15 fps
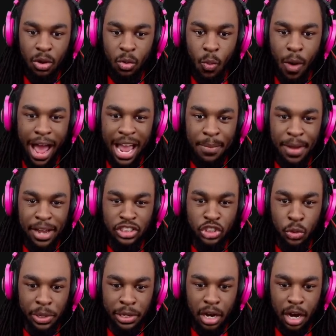Why am I
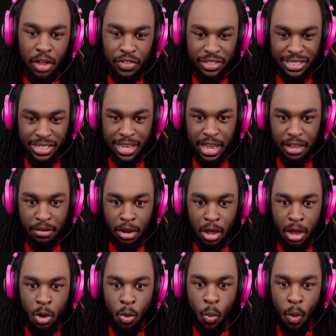doing all this again?
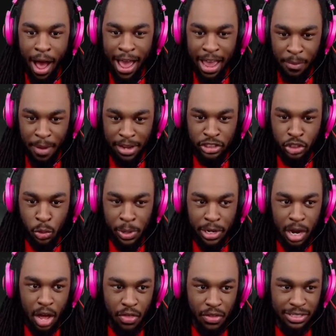Why am I doing
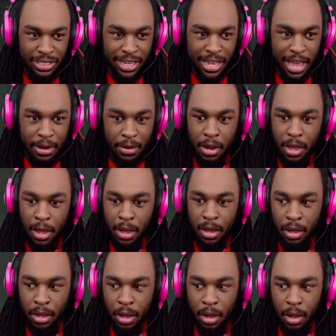all this again?
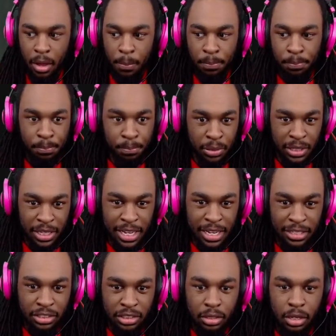
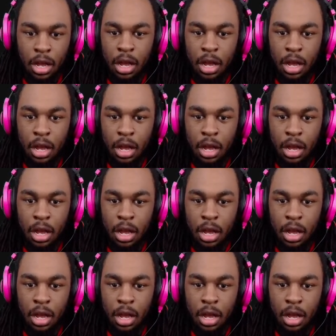Please...